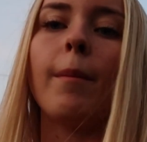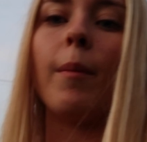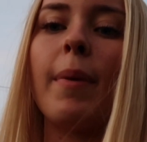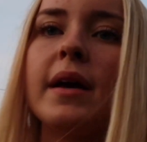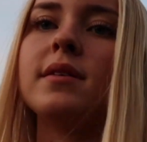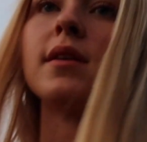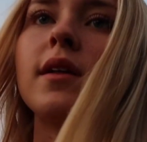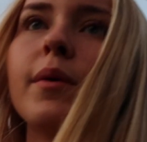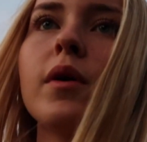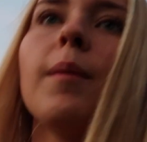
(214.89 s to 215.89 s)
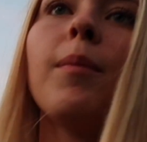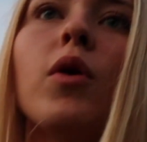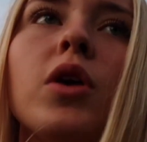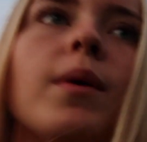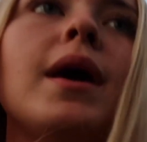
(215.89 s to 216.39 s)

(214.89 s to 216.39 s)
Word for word: But basically, we're going to put you